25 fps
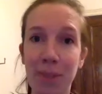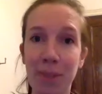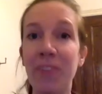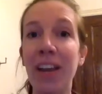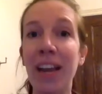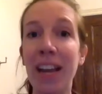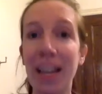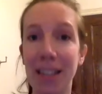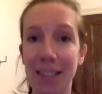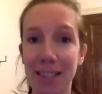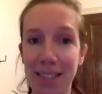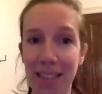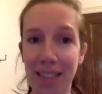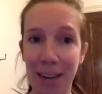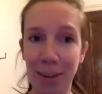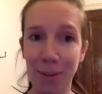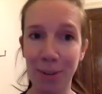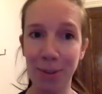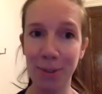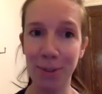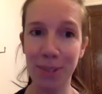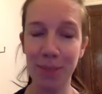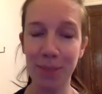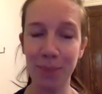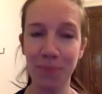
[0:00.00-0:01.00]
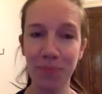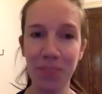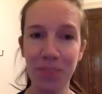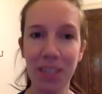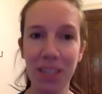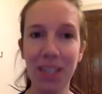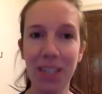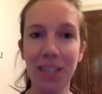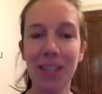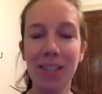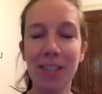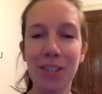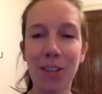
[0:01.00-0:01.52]
something else out.
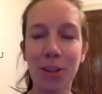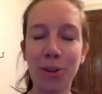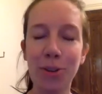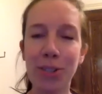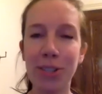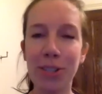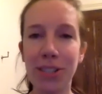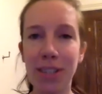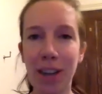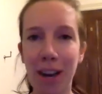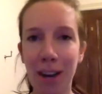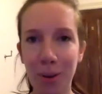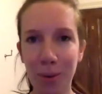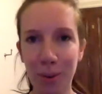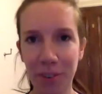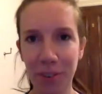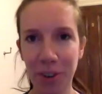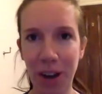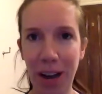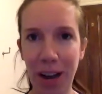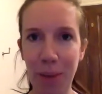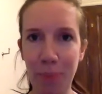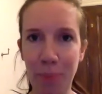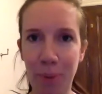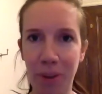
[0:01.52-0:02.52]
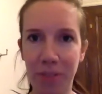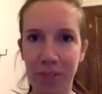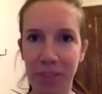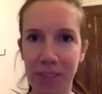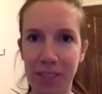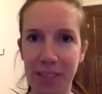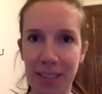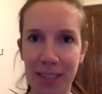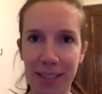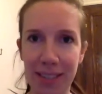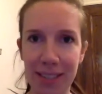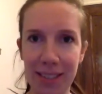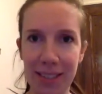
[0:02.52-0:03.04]
So you start with your
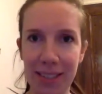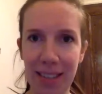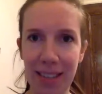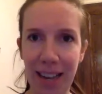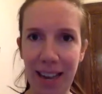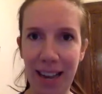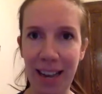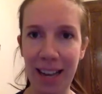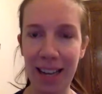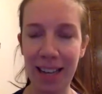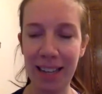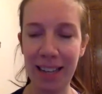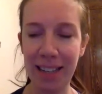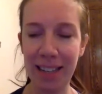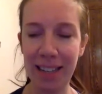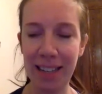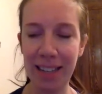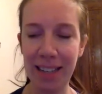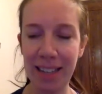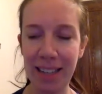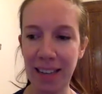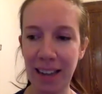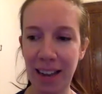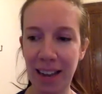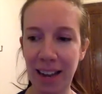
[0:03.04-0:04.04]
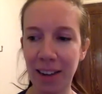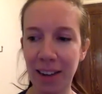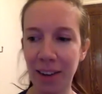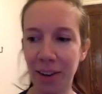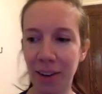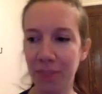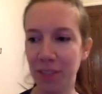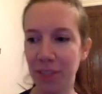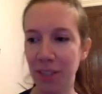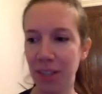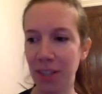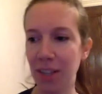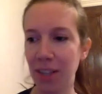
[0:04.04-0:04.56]
hypothesis, and I
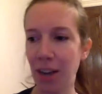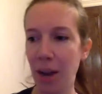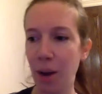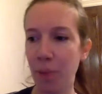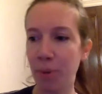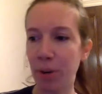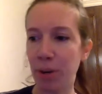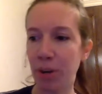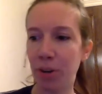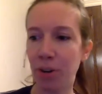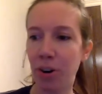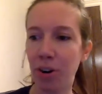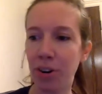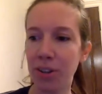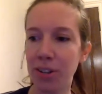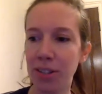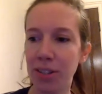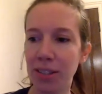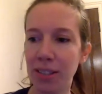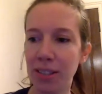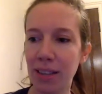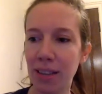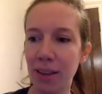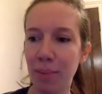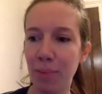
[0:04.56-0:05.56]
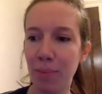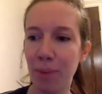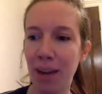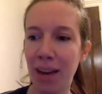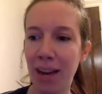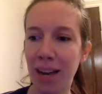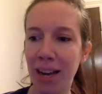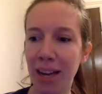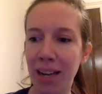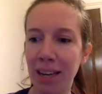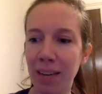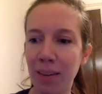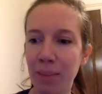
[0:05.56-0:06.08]
often come across
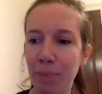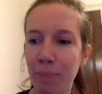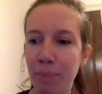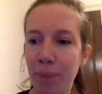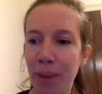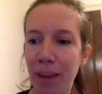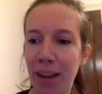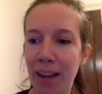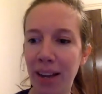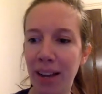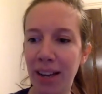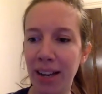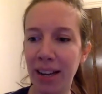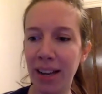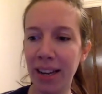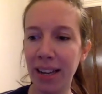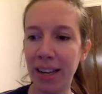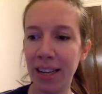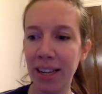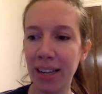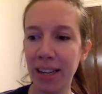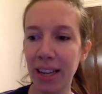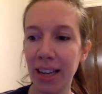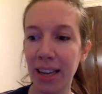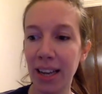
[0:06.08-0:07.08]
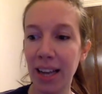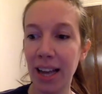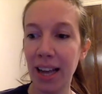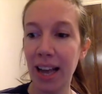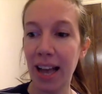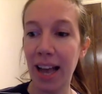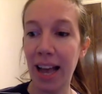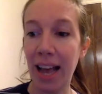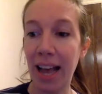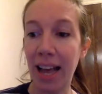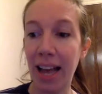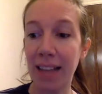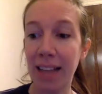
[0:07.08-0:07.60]
mine by
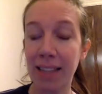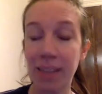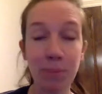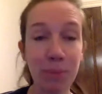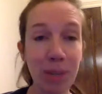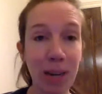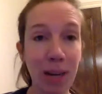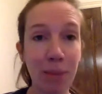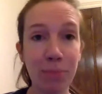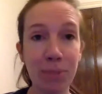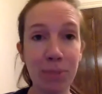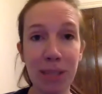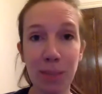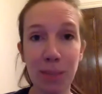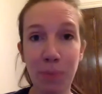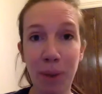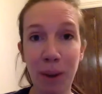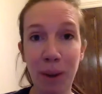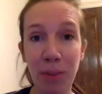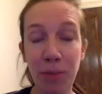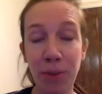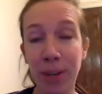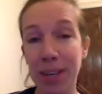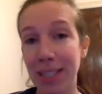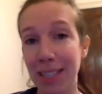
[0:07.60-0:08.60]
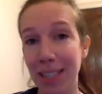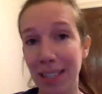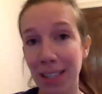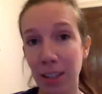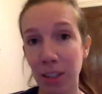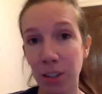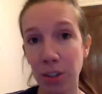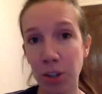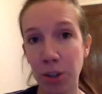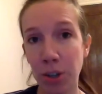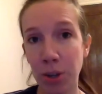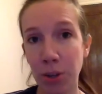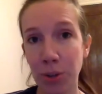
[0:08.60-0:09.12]
uh, sometimes it's by reading
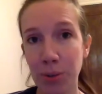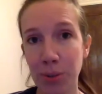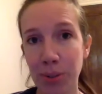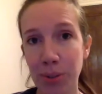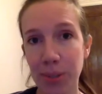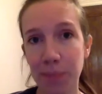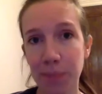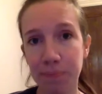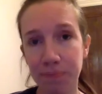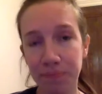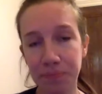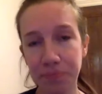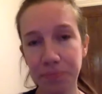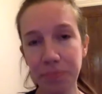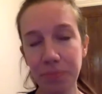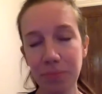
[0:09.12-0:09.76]
the news